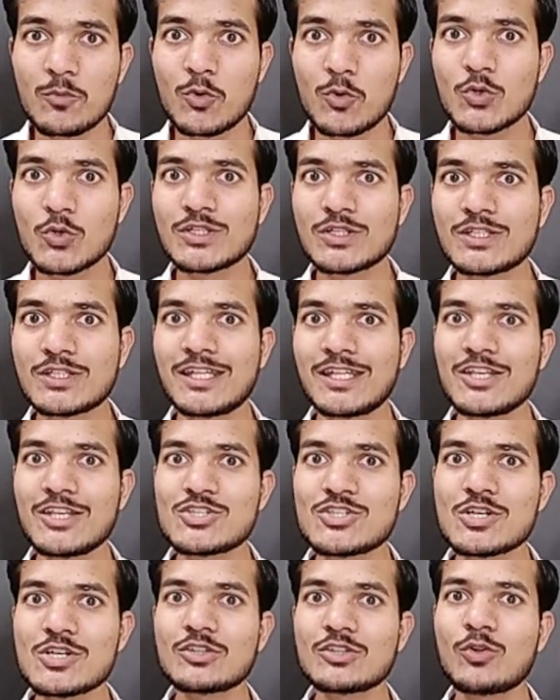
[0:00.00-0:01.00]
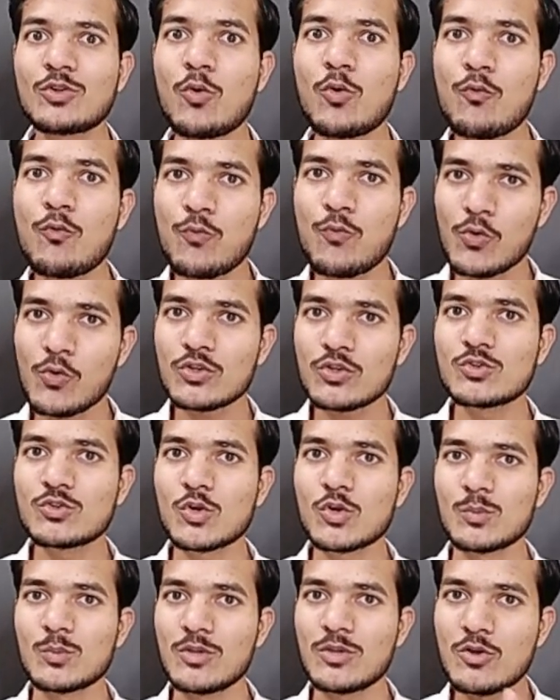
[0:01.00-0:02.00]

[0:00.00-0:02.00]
good teachers who focused on me,